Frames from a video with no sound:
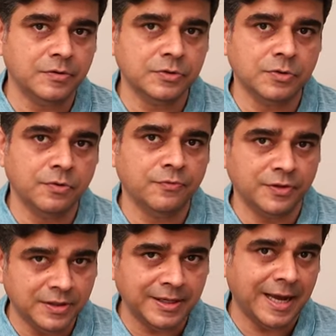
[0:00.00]
So for
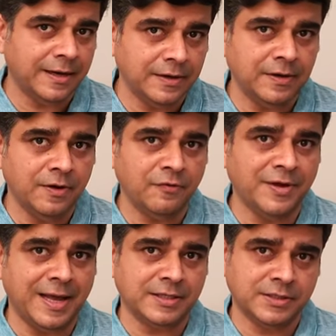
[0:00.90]
the category of
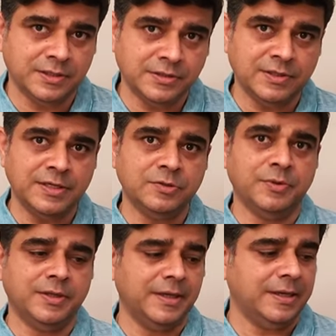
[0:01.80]
accessories
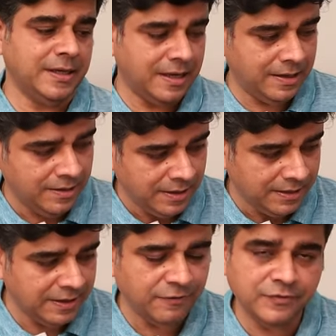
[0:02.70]
with the guitar,
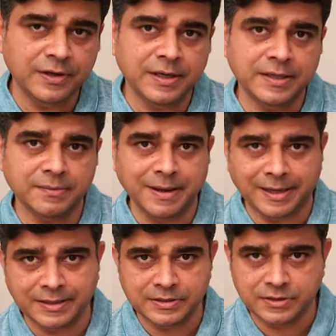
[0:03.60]
definitely the
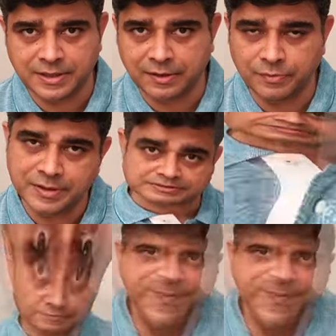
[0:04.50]
Magna Strat wins it.